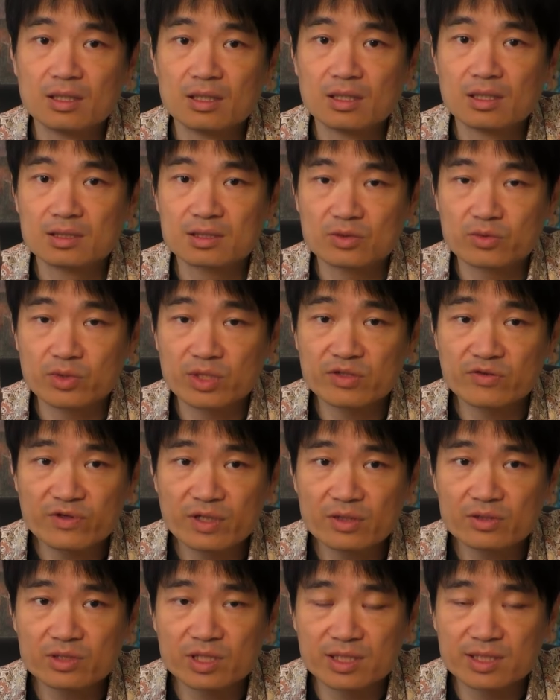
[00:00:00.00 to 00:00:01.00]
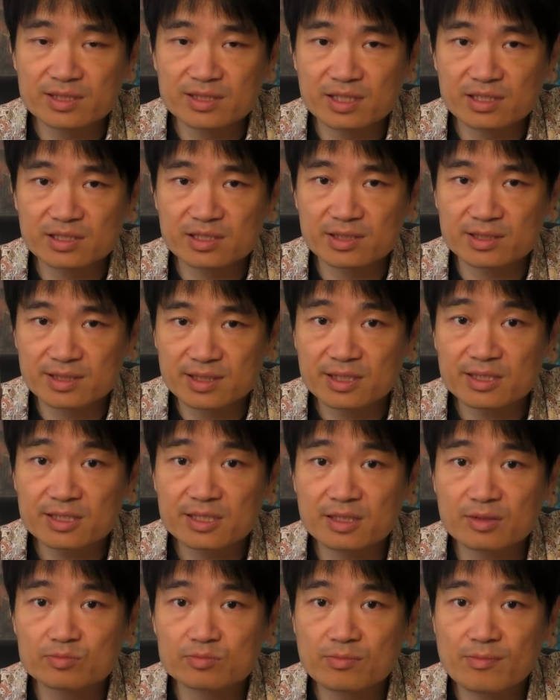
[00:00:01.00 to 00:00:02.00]
So when you vote in such a
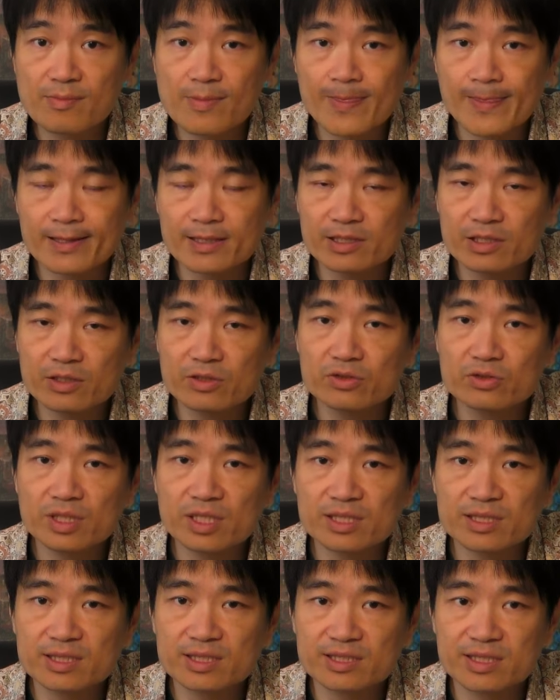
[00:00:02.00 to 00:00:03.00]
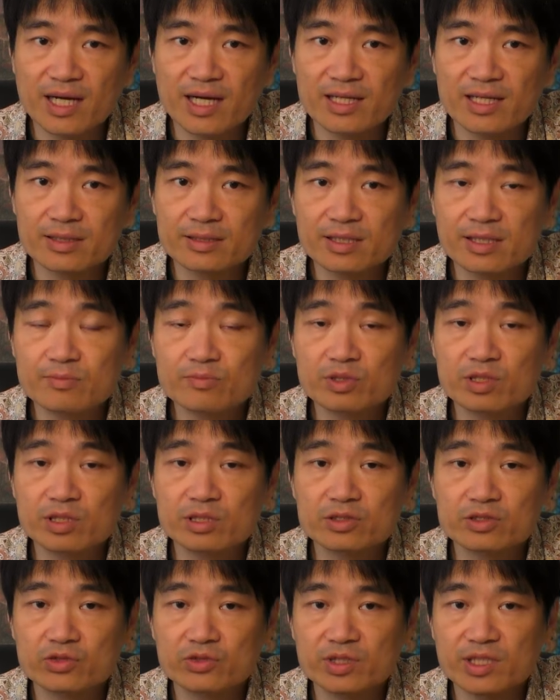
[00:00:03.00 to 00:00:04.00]
system, you assign a number
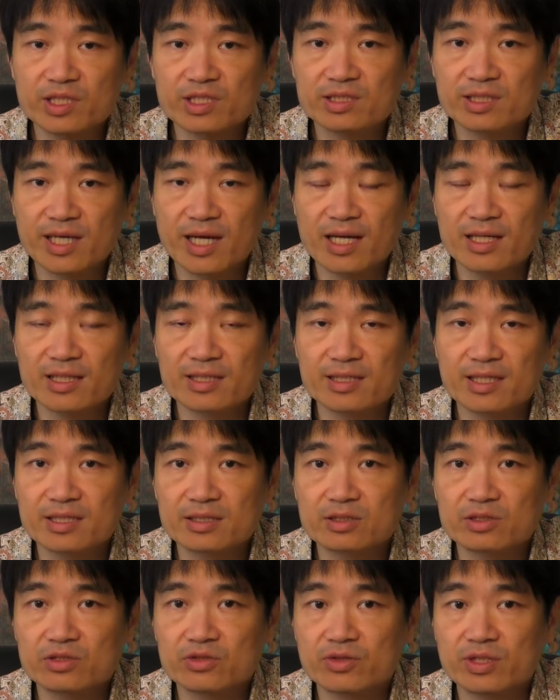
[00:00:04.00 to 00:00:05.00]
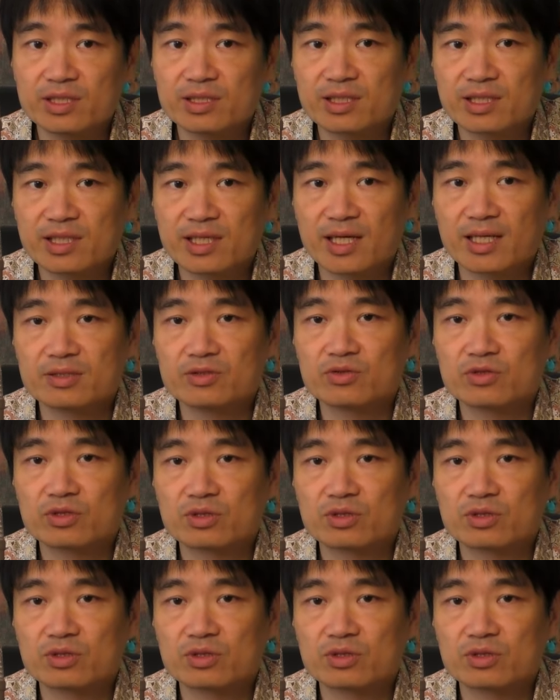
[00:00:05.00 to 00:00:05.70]
to each candidate to indicate your